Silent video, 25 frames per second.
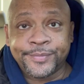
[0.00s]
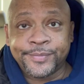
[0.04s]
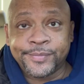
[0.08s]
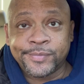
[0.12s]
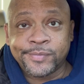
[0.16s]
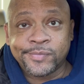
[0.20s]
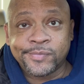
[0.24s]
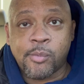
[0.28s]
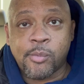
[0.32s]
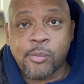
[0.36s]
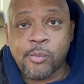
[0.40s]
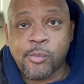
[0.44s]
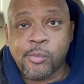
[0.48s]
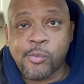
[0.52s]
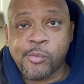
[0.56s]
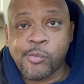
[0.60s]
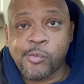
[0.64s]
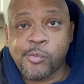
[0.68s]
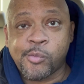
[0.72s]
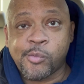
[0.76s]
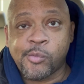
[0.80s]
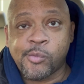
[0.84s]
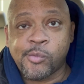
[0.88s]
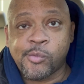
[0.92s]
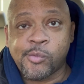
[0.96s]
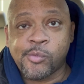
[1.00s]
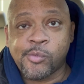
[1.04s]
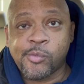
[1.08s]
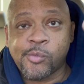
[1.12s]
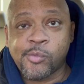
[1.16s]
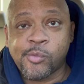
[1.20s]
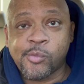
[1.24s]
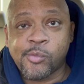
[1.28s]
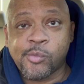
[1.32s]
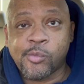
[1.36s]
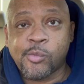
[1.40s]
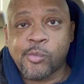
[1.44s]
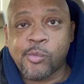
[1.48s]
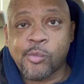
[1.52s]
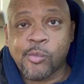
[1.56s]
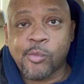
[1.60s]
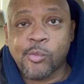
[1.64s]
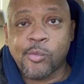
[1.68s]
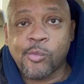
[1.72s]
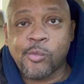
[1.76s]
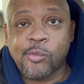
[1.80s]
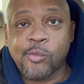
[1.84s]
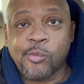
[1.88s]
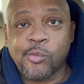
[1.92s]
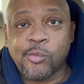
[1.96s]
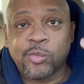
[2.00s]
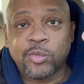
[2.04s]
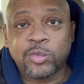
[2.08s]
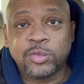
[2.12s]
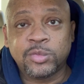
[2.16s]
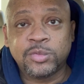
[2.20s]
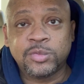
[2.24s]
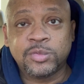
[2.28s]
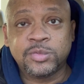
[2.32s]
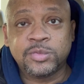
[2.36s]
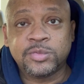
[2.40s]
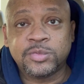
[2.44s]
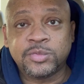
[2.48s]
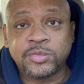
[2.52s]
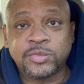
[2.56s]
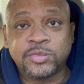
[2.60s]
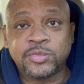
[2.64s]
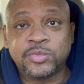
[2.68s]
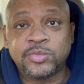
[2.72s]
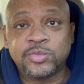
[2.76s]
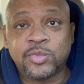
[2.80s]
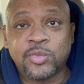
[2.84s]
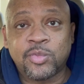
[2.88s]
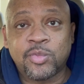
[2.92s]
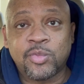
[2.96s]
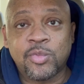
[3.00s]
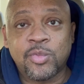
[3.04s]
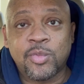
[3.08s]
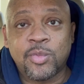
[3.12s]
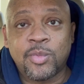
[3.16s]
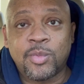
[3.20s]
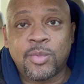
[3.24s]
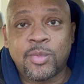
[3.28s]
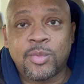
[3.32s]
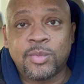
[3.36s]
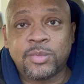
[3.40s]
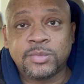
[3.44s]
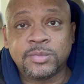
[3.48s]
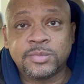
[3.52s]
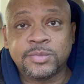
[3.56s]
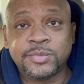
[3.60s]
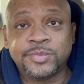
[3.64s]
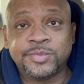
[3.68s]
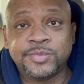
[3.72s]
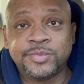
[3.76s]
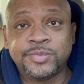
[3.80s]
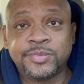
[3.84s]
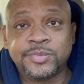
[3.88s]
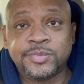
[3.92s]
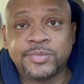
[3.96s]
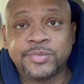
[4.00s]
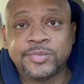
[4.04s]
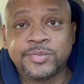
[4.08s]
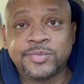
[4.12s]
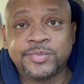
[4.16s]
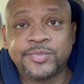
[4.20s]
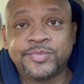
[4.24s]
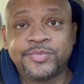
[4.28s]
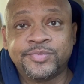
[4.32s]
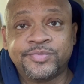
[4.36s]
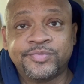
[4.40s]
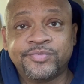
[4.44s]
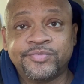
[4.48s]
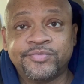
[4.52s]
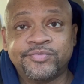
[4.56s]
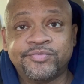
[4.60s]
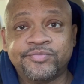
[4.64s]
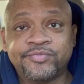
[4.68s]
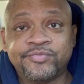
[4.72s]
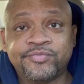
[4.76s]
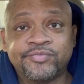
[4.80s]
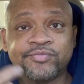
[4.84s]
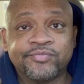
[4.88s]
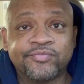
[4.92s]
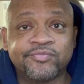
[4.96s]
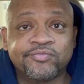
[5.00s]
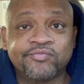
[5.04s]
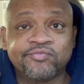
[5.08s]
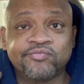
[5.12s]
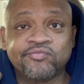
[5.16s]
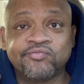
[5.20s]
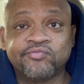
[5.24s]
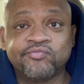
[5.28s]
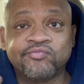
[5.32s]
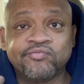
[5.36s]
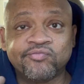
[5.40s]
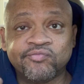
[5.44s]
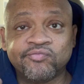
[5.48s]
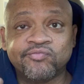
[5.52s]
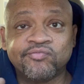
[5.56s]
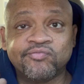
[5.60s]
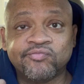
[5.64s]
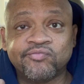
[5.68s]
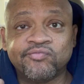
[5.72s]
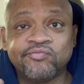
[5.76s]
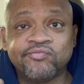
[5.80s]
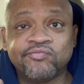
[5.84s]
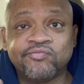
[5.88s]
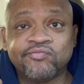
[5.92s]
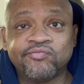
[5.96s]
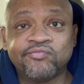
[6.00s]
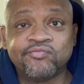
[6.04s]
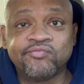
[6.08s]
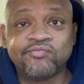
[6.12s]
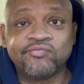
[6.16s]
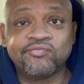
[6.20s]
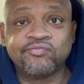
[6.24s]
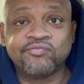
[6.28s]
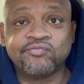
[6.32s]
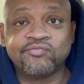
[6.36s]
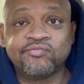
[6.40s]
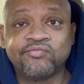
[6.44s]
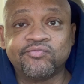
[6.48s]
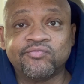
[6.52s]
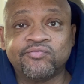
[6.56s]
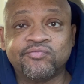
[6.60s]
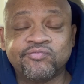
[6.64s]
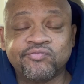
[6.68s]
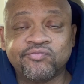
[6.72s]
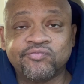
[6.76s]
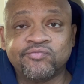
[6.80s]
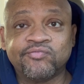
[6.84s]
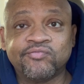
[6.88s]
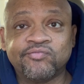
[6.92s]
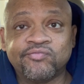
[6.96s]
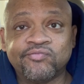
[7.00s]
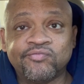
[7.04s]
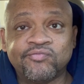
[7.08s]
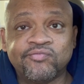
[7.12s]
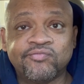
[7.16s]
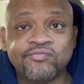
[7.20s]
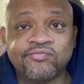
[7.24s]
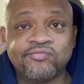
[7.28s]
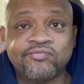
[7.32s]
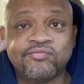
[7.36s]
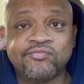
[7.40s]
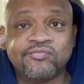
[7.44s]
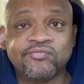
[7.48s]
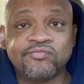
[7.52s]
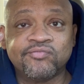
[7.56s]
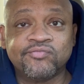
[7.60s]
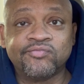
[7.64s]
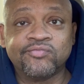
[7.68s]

Nothing is said.